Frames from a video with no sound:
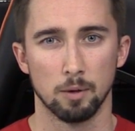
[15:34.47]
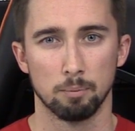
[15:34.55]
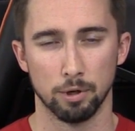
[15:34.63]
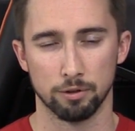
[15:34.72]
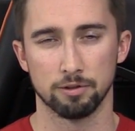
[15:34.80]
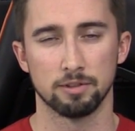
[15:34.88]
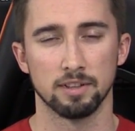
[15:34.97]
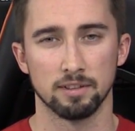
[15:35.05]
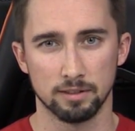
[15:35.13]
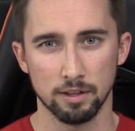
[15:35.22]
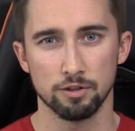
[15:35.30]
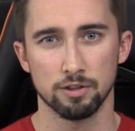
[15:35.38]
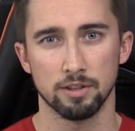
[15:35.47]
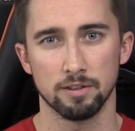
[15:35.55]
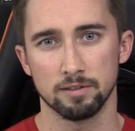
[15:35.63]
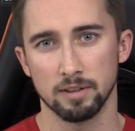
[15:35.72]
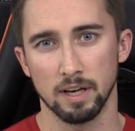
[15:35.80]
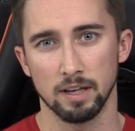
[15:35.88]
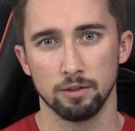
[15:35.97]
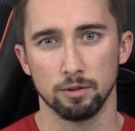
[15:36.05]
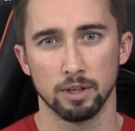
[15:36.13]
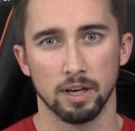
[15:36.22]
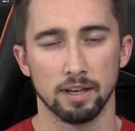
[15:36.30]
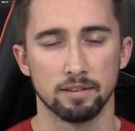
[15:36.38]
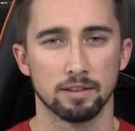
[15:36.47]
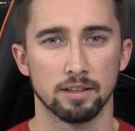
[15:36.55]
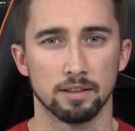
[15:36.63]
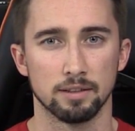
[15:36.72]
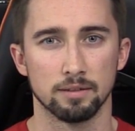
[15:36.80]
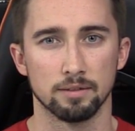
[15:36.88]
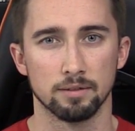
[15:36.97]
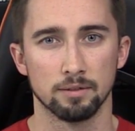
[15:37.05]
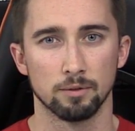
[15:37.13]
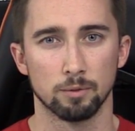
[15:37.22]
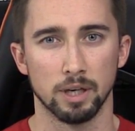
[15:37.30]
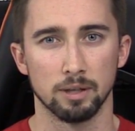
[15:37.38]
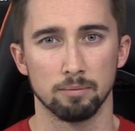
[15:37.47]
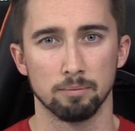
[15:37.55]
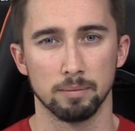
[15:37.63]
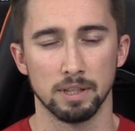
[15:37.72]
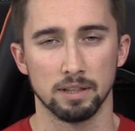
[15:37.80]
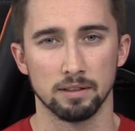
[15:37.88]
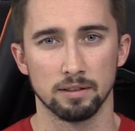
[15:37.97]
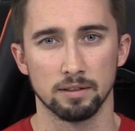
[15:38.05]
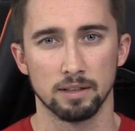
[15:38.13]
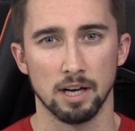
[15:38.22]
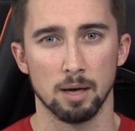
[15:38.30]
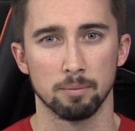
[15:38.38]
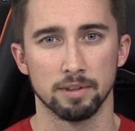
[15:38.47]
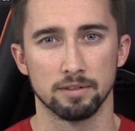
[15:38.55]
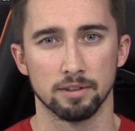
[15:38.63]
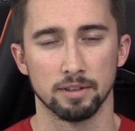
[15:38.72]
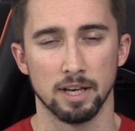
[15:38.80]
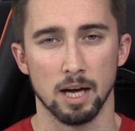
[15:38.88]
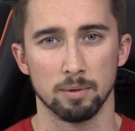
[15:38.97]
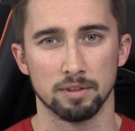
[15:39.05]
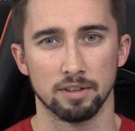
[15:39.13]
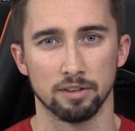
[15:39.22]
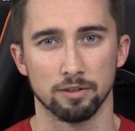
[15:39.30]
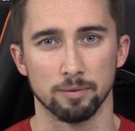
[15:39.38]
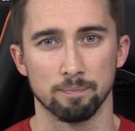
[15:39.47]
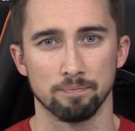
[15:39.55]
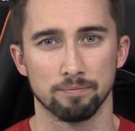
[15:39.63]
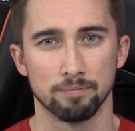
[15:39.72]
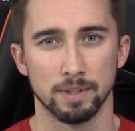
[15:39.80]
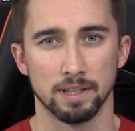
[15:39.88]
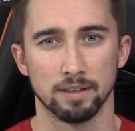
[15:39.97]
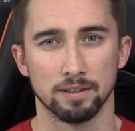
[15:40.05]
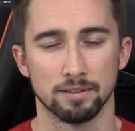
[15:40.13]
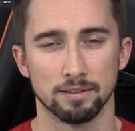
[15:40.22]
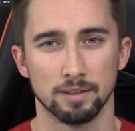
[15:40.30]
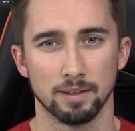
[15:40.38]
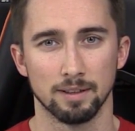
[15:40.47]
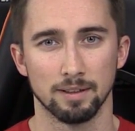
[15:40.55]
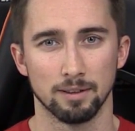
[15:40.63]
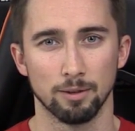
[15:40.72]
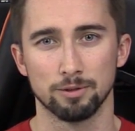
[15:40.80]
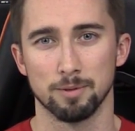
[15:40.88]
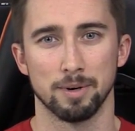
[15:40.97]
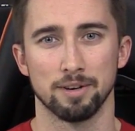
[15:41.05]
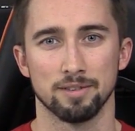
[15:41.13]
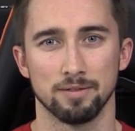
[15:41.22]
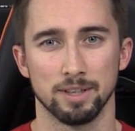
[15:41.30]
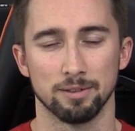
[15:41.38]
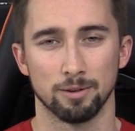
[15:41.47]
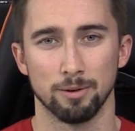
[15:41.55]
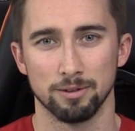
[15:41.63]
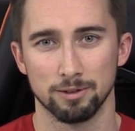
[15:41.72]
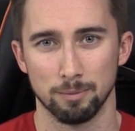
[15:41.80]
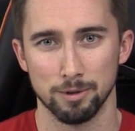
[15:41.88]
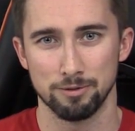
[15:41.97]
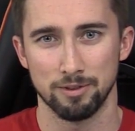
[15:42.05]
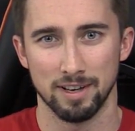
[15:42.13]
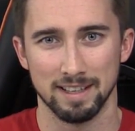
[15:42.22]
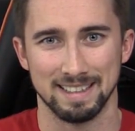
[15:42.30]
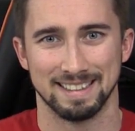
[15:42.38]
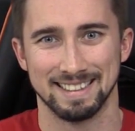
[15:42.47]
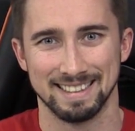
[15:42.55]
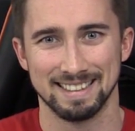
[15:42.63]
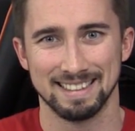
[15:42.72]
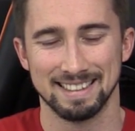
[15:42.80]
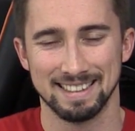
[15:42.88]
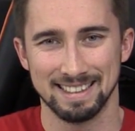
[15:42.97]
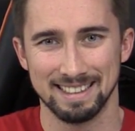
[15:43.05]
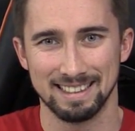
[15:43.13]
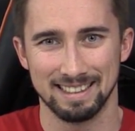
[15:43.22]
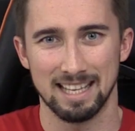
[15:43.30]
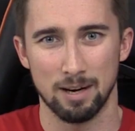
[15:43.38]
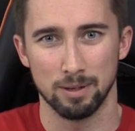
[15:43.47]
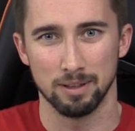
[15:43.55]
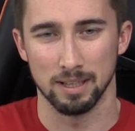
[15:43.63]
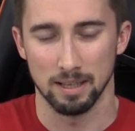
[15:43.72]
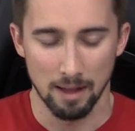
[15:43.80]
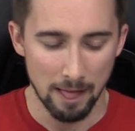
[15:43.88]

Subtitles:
purchasing decisions, and you guys can write mean comments in the comment section, because those comparison videos are always so much fun. Not really.